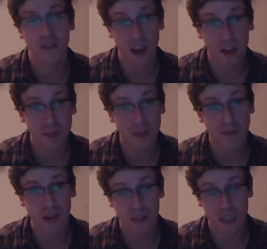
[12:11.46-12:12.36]
They have been
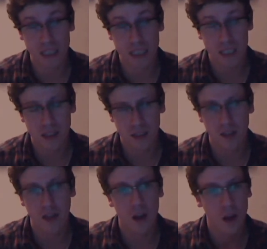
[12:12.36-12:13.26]
re-released,
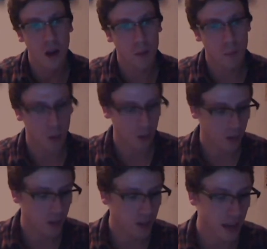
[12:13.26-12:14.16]
but
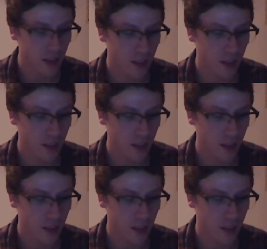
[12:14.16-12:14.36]
getting